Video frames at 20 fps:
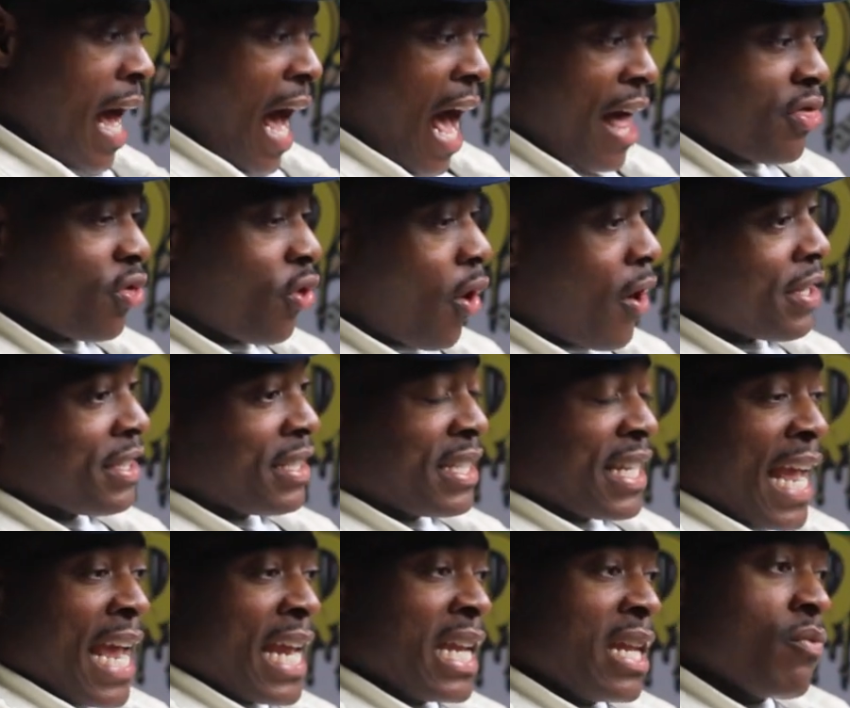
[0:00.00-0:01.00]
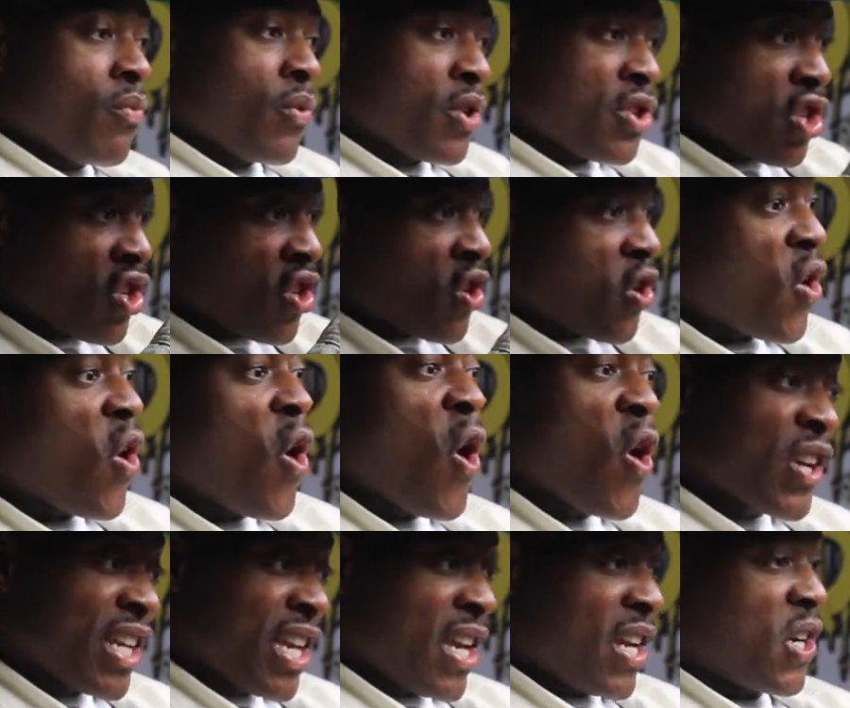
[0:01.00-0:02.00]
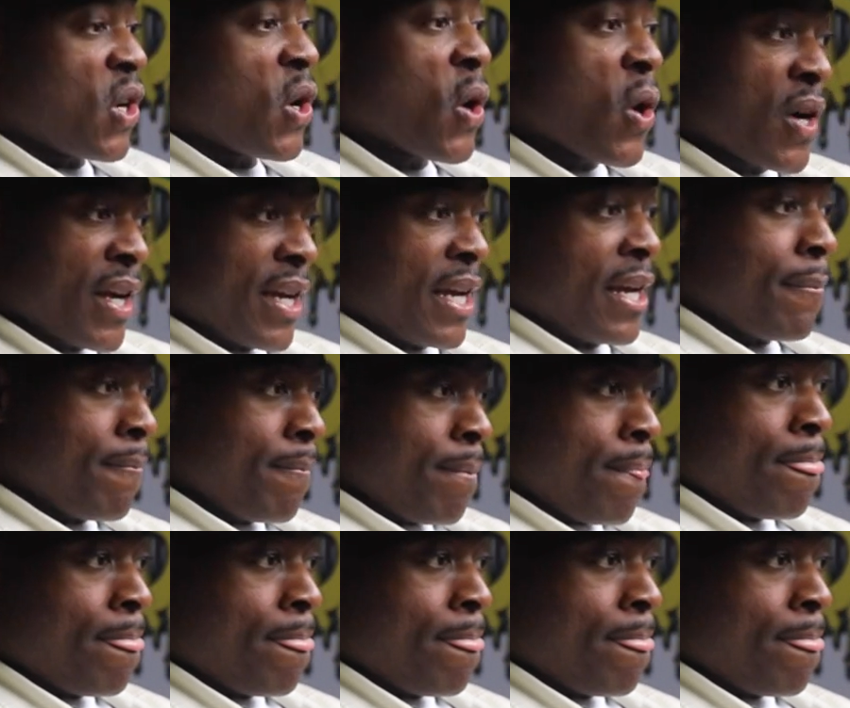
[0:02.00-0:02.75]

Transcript: I thought Danny was cooking, cooking.